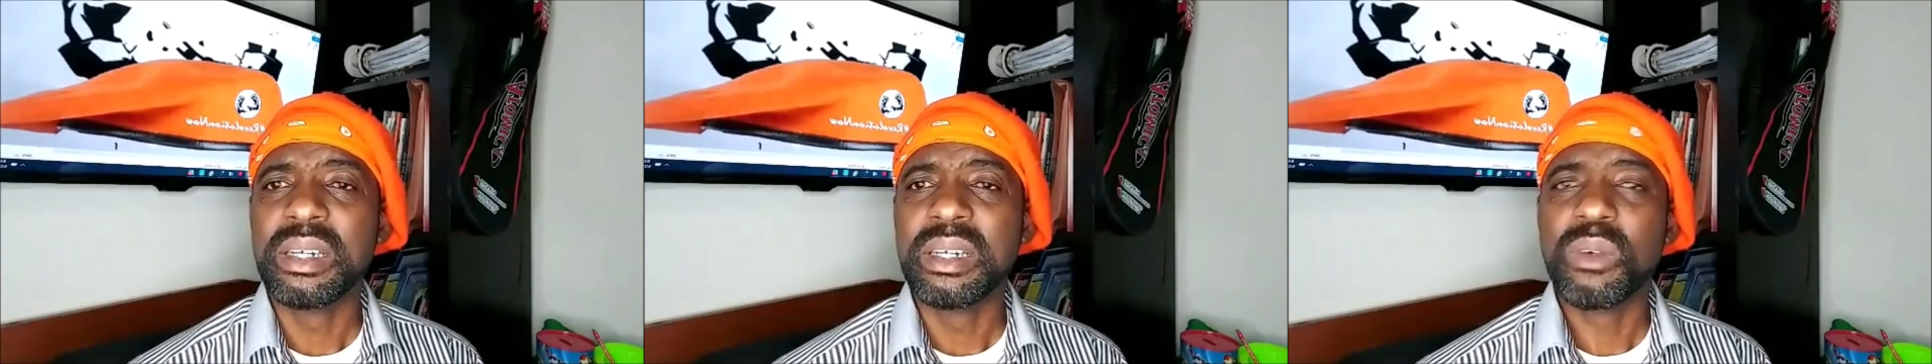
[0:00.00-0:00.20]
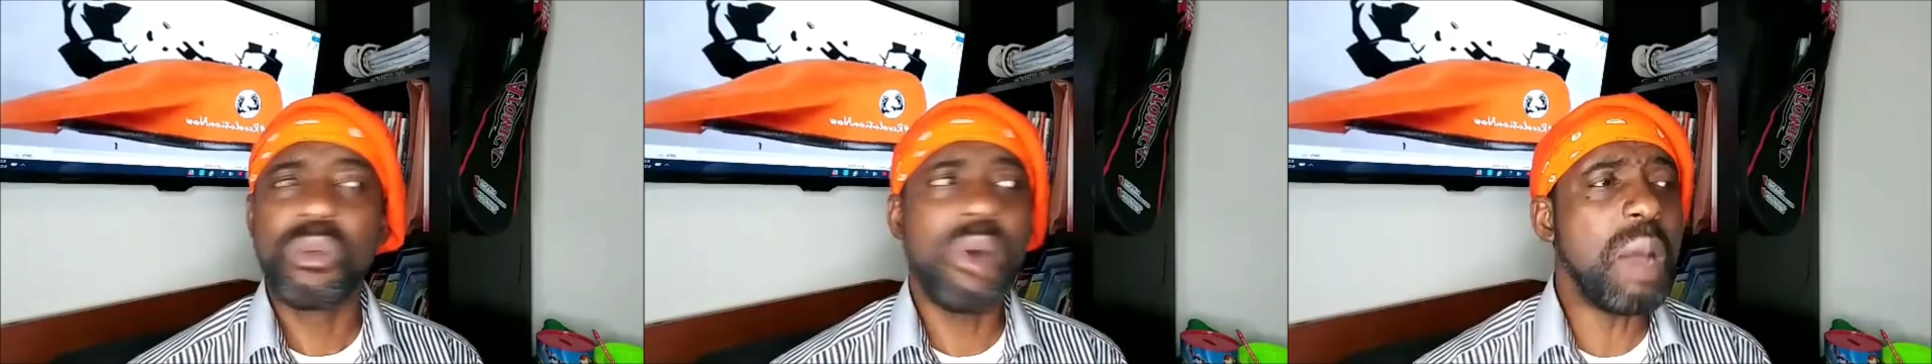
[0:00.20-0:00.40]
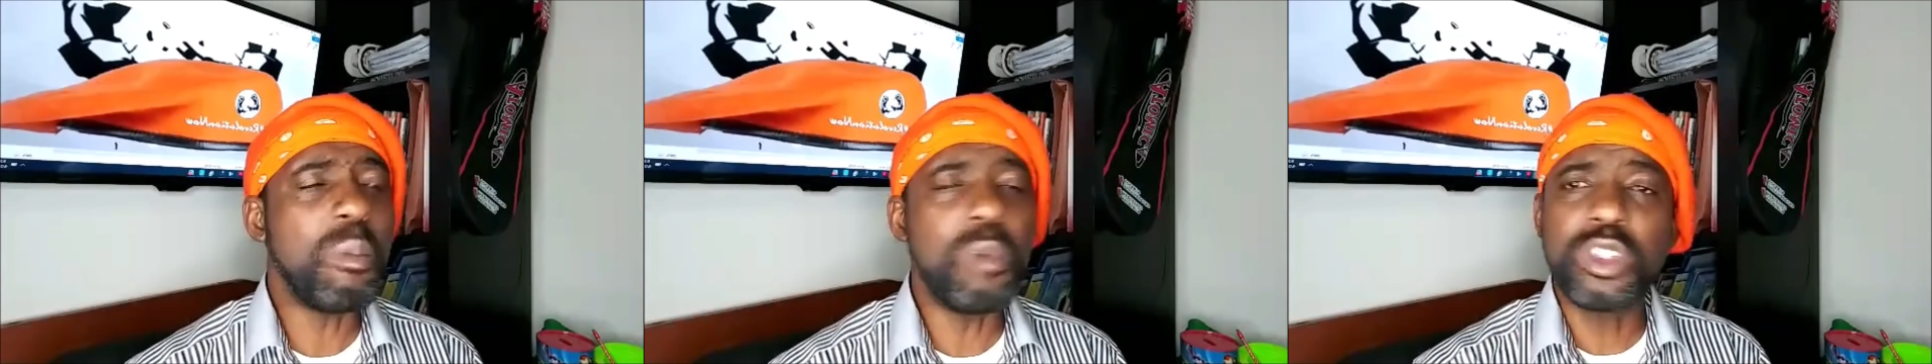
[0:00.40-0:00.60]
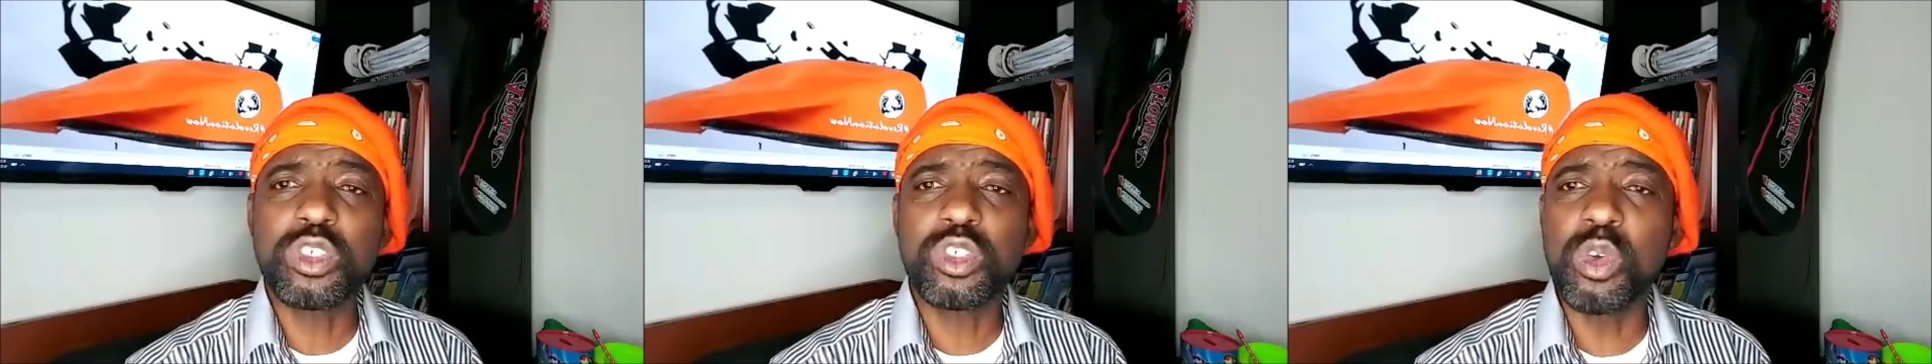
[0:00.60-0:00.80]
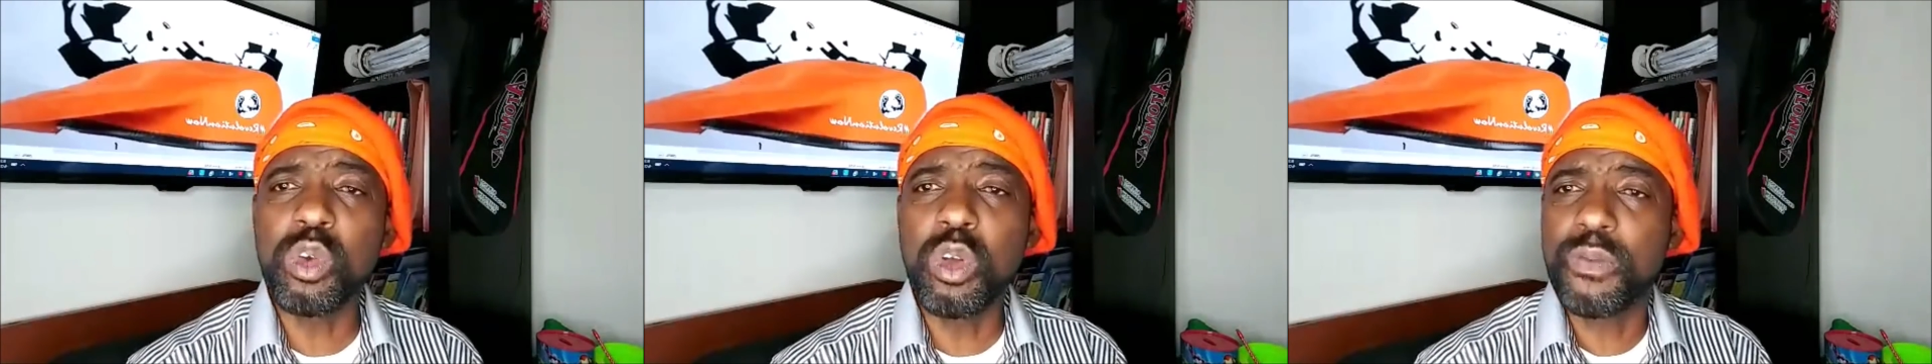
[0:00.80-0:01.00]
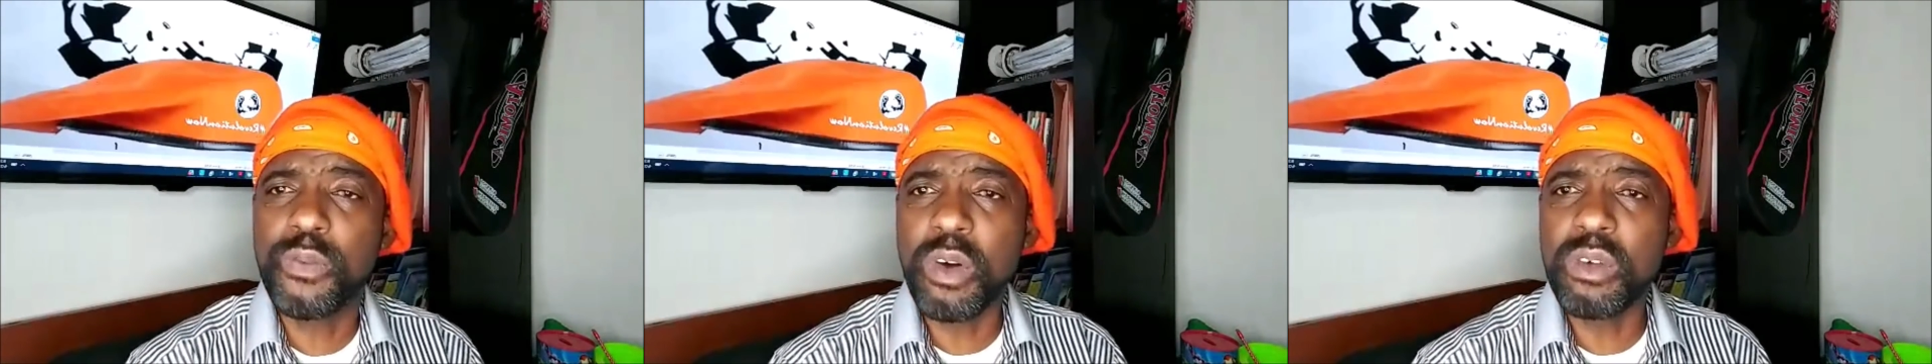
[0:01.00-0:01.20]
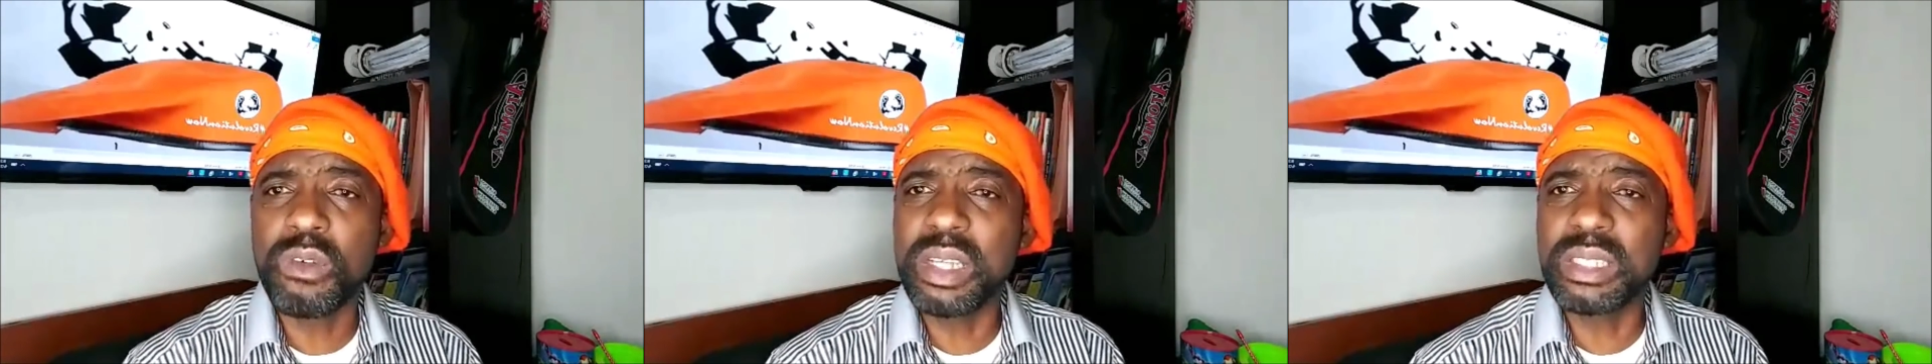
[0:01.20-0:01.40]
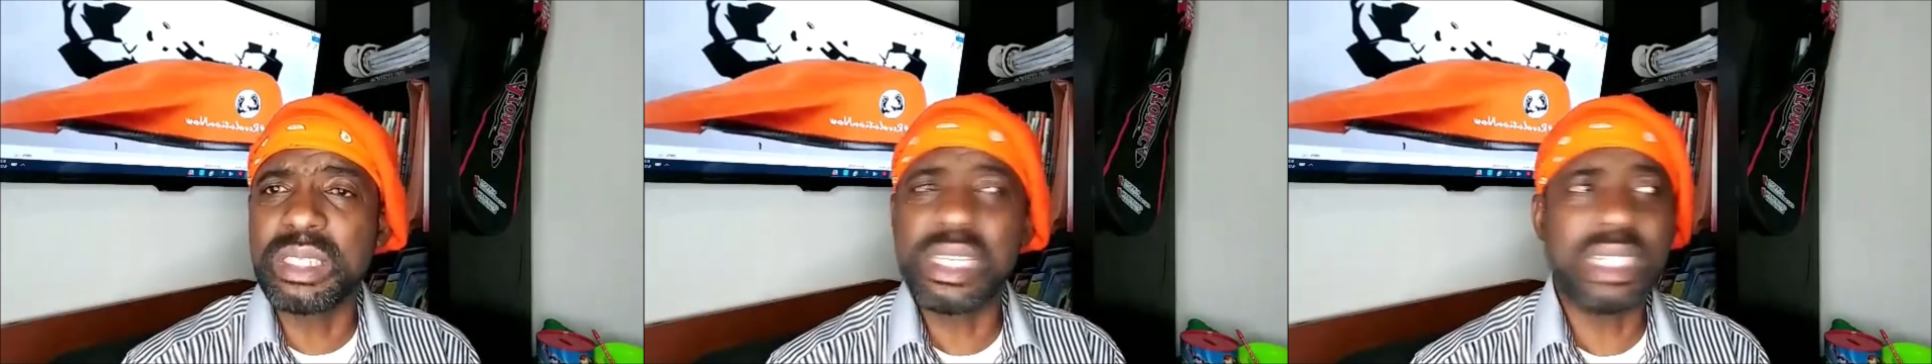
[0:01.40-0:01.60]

Why must you look for a reason?